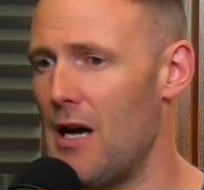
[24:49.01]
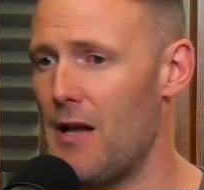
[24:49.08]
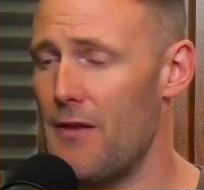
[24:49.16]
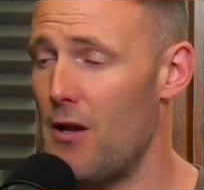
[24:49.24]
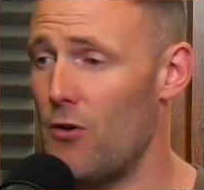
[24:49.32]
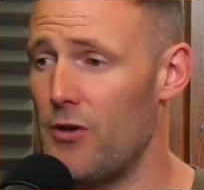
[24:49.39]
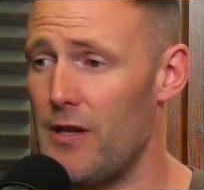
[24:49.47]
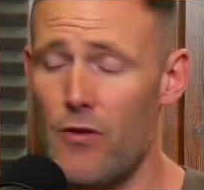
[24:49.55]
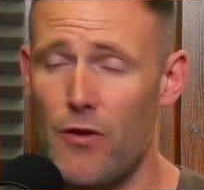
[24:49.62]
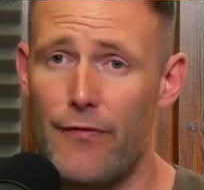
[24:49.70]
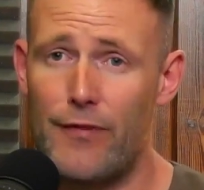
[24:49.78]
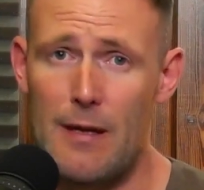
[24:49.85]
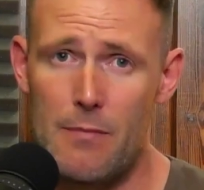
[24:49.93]
on the
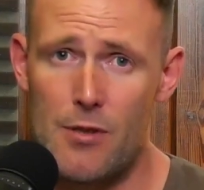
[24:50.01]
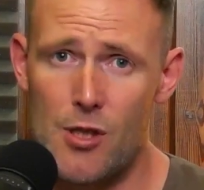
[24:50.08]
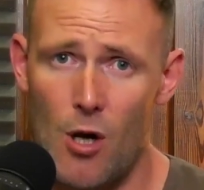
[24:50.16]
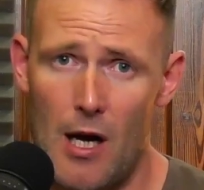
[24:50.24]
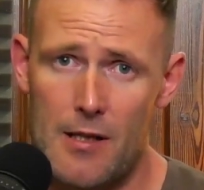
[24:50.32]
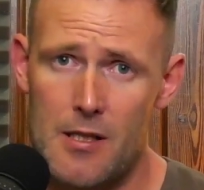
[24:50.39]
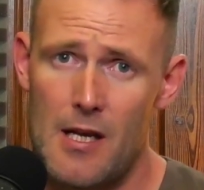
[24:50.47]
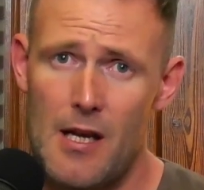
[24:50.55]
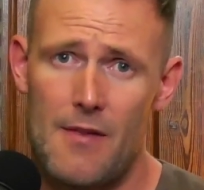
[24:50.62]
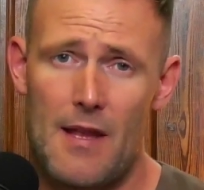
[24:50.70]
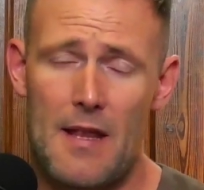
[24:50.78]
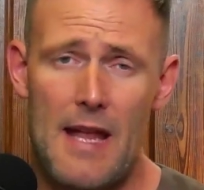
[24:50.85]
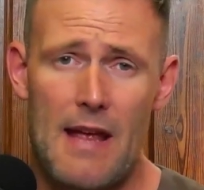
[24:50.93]
flip side,
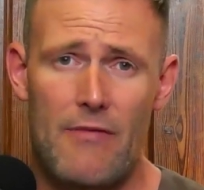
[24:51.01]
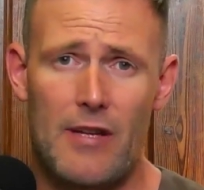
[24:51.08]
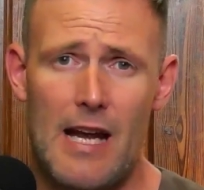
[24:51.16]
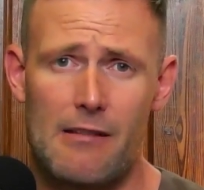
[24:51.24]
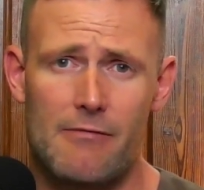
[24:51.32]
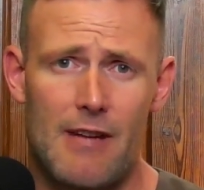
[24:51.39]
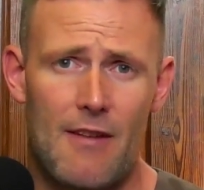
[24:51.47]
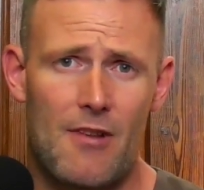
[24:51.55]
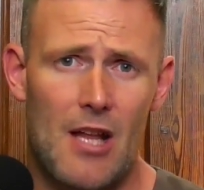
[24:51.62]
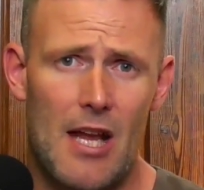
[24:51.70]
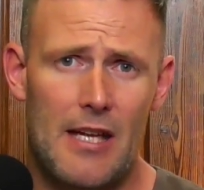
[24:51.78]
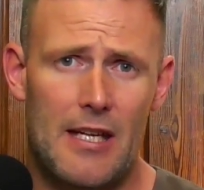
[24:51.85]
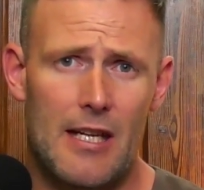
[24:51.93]
they navigate around the
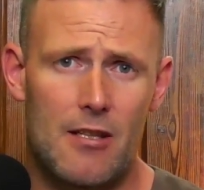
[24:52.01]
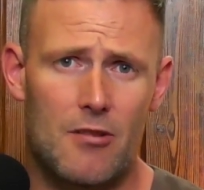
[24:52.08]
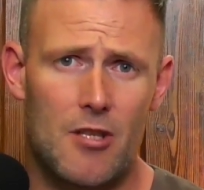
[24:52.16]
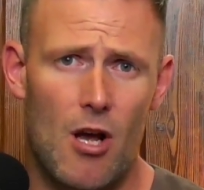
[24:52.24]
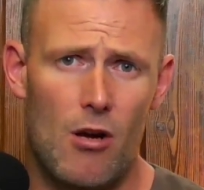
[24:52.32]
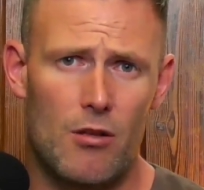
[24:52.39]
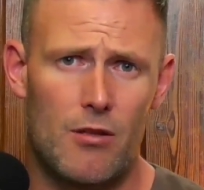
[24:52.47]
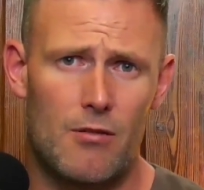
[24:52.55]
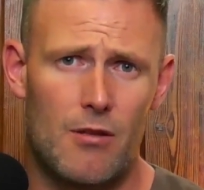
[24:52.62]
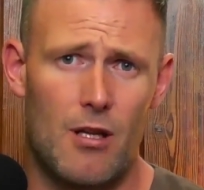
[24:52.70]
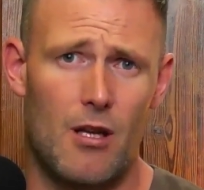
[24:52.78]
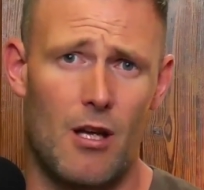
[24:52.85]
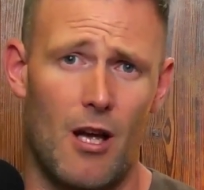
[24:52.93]
lake in the dark
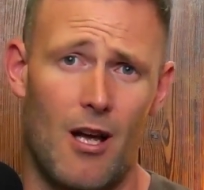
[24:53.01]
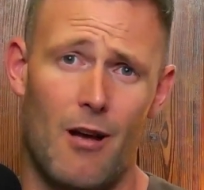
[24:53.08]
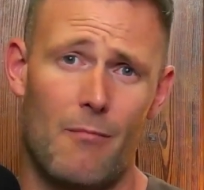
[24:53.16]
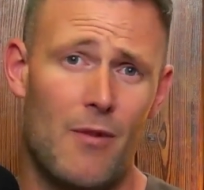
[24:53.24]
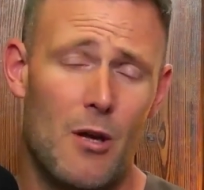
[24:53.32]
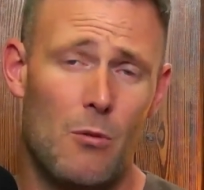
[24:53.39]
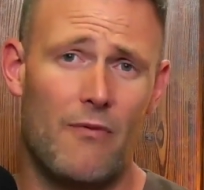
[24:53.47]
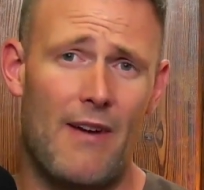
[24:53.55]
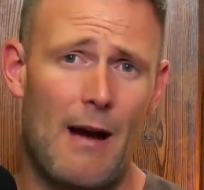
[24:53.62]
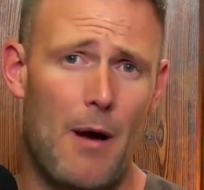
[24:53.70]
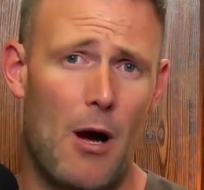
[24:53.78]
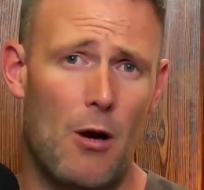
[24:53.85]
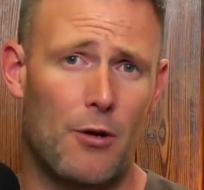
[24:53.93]

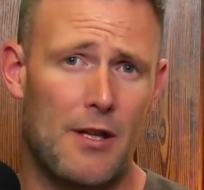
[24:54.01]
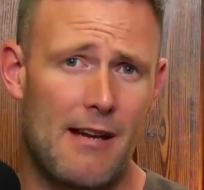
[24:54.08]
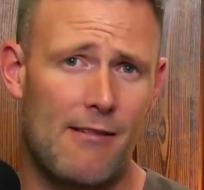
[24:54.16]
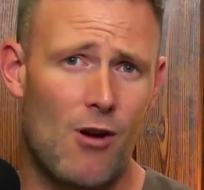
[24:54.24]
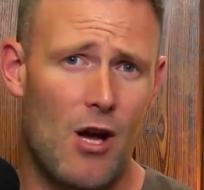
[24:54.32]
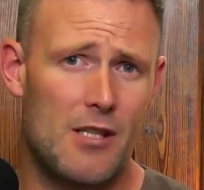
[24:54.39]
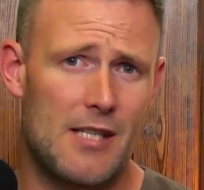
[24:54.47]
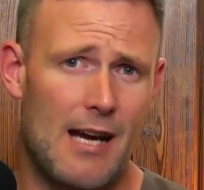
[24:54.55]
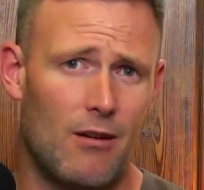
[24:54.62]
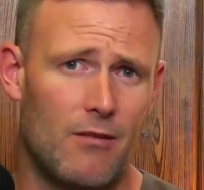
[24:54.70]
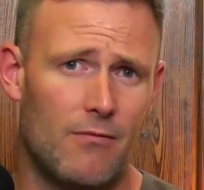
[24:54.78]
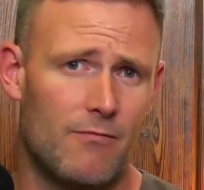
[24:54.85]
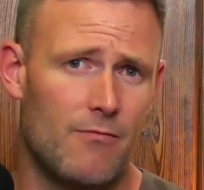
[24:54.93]
without poking their eyes out
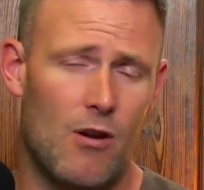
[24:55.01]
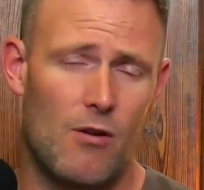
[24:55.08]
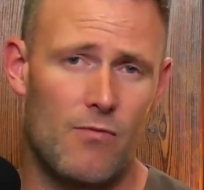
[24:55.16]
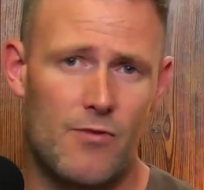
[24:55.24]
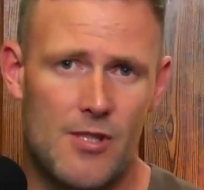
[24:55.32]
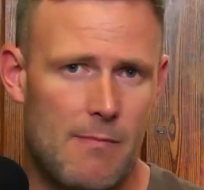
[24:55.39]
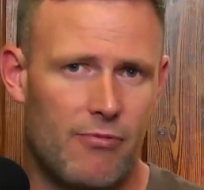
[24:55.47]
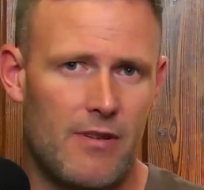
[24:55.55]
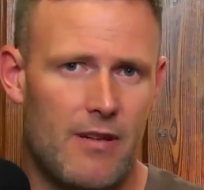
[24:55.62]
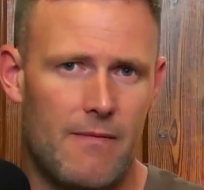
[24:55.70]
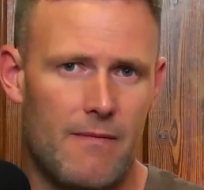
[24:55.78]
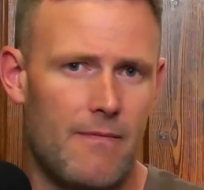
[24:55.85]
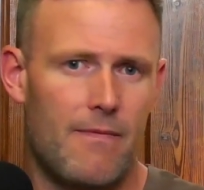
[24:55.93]
on
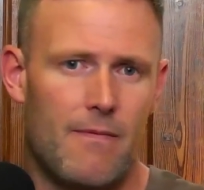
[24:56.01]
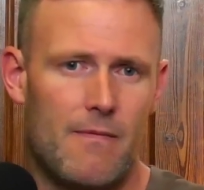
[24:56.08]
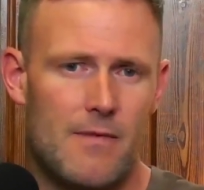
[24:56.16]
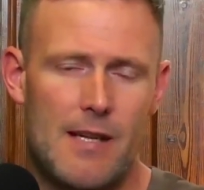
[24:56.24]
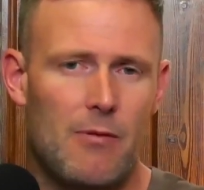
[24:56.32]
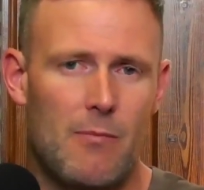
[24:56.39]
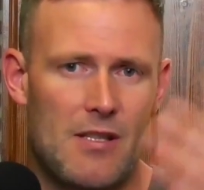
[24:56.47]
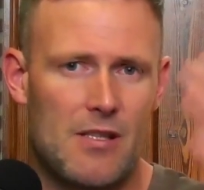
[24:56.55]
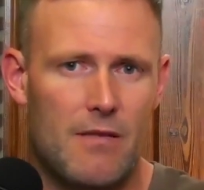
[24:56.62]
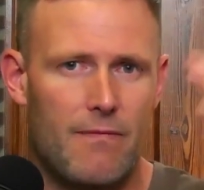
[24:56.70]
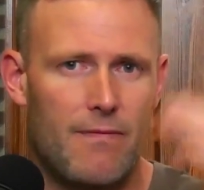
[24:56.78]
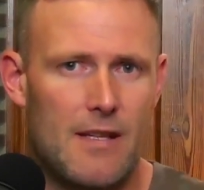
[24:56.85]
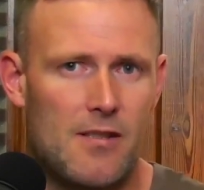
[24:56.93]
zebra mussel
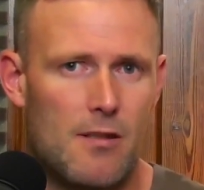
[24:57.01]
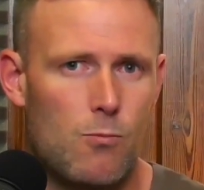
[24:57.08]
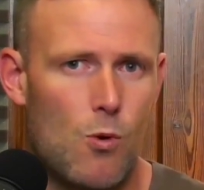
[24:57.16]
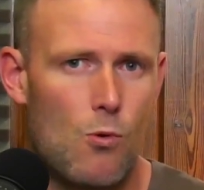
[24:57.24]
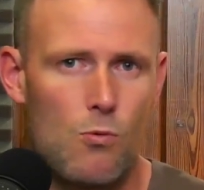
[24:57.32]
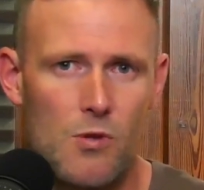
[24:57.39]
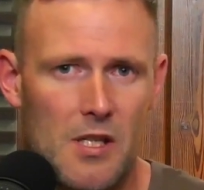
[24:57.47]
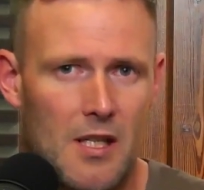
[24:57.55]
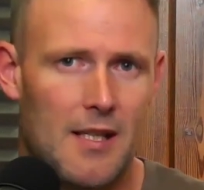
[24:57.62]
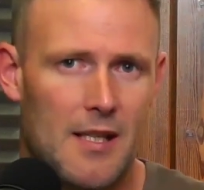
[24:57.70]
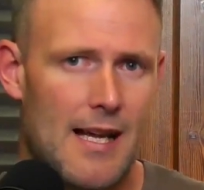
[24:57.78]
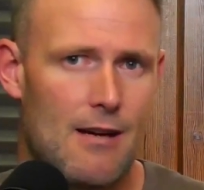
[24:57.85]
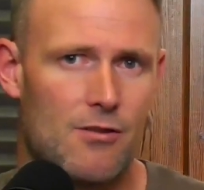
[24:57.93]
infested walls and
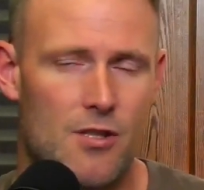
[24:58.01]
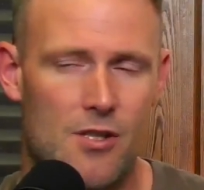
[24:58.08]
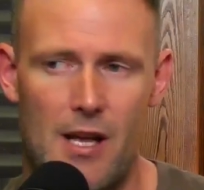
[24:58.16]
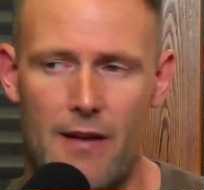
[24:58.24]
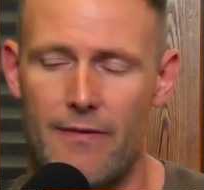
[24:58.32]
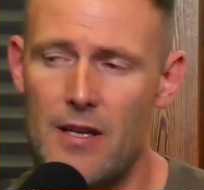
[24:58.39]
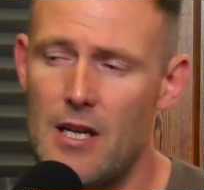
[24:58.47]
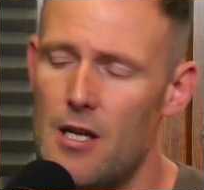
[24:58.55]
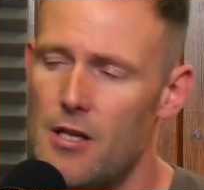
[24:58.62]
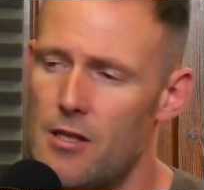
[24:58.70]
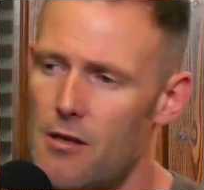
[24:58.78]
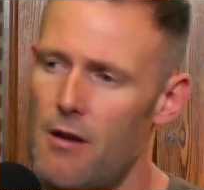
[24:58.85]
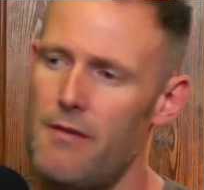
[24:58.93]
canals and stuff.
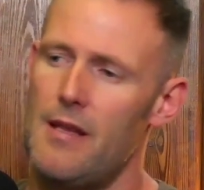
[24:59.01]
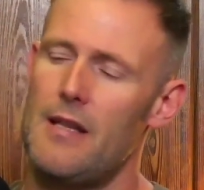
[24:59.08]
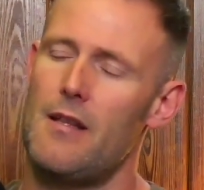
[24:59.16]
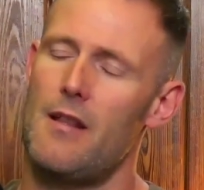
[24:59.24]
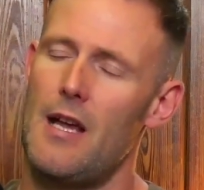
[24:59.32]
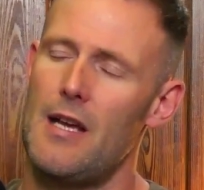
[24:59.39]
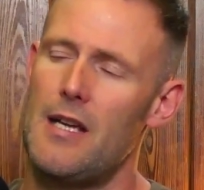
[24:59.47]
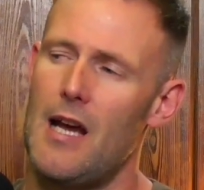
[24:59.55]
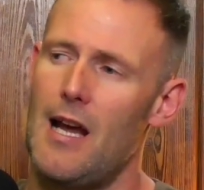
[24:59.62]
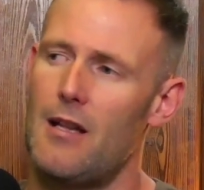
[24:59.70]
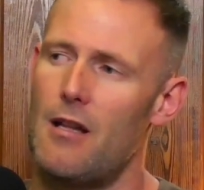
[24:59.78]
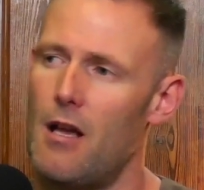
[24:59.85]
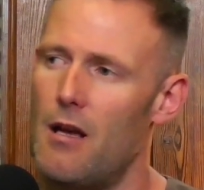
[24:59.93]
So I think that they
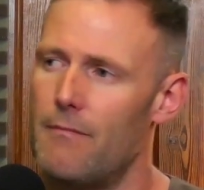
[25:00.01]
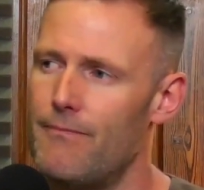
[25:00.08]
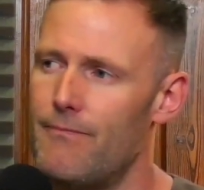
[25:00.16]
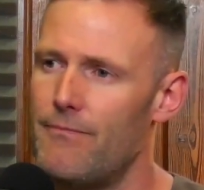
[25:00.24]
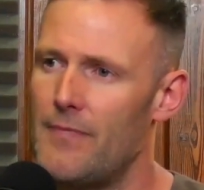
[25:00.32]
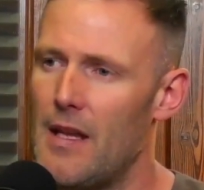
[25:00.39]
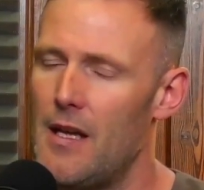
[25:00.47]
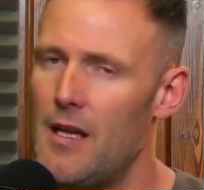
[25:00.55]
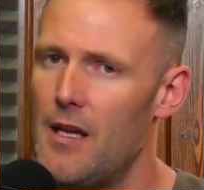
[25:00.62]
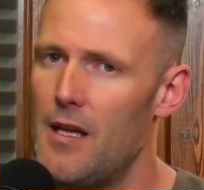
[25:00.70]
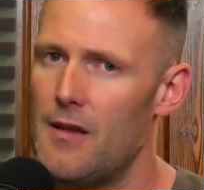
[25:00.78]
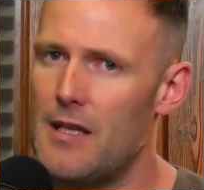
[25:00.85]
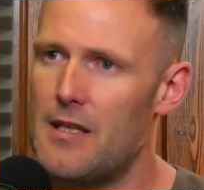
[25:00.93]
can
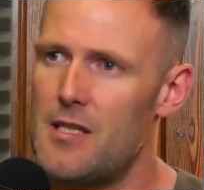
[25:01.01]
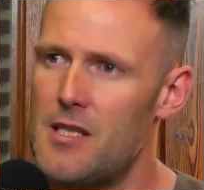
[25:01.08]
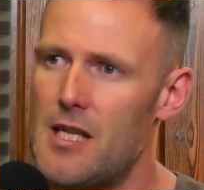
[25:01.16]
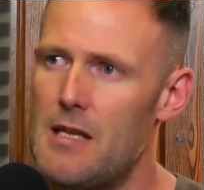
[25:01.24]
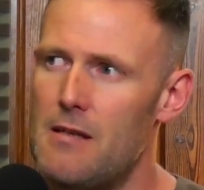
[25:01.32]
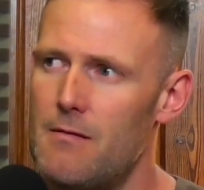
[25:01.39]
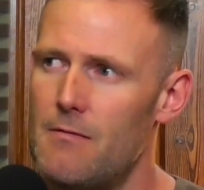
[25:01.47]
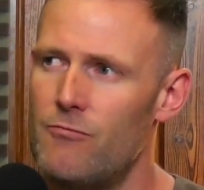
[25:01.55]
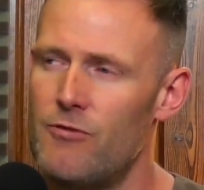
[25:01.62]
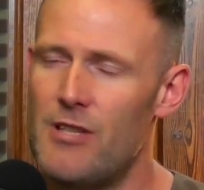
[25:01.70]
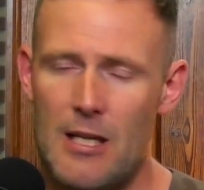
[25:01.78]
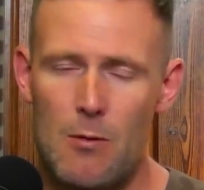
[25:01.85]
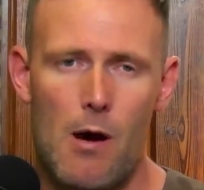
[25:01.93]
see
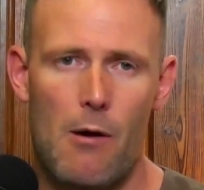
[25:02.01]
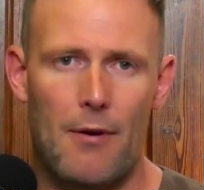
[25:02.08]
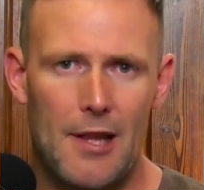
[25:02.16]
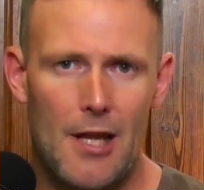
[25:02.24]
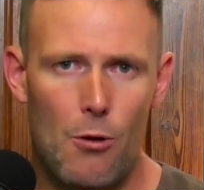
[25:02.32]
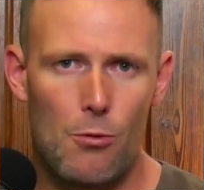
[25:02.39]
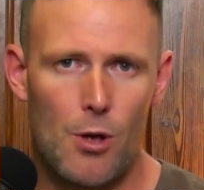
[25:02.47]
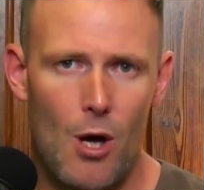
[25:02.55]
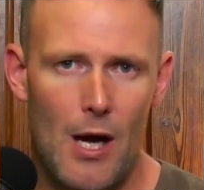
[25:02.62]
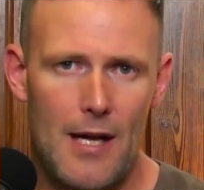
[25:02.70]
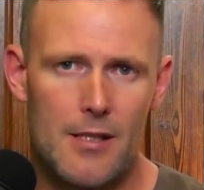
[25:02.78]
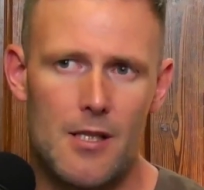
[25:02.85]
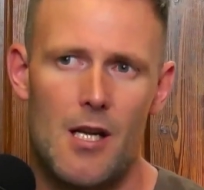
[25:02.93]
really well in low
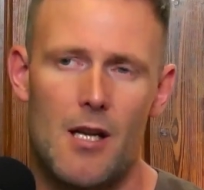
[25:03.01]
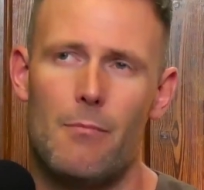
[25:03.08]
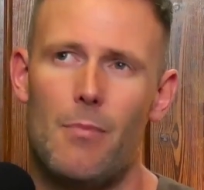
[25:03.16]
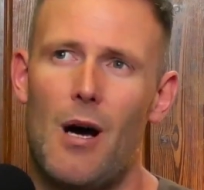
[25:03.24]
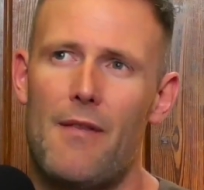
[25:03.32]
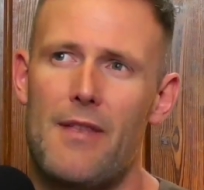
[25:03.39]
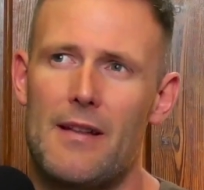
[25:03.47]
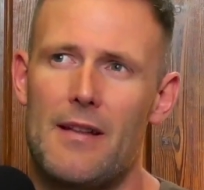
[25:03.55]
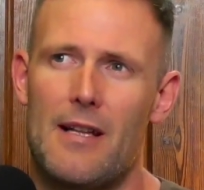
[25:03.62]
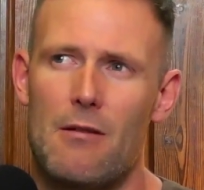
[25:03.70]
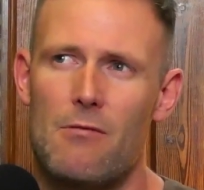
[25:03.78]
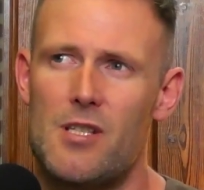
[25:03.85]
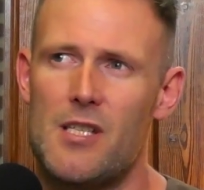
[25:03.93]
light, but I think they
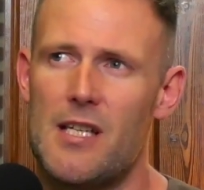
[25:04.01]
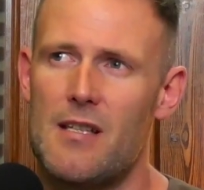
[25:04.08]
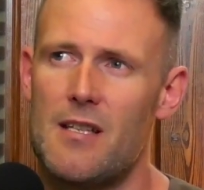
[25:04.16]
don't see in the